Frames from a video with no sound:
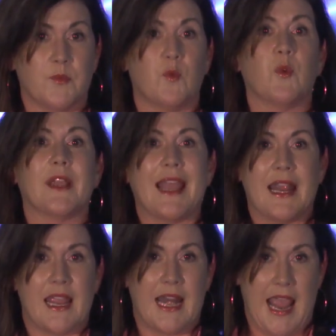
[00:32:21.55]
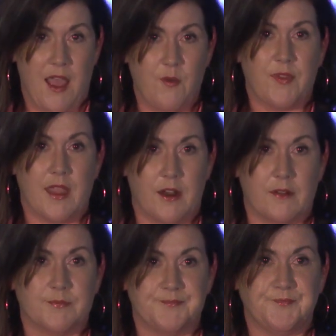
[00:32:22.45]
We're getting it out there,
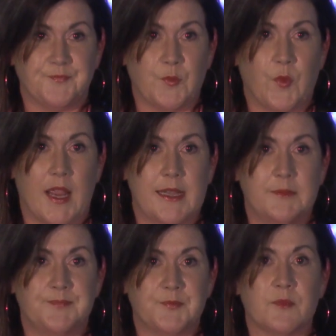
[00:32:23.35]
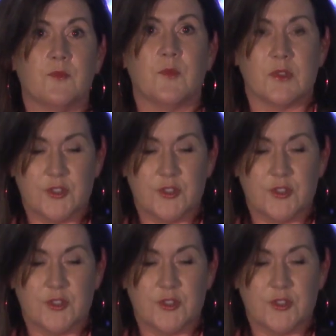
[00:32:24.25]
right? We're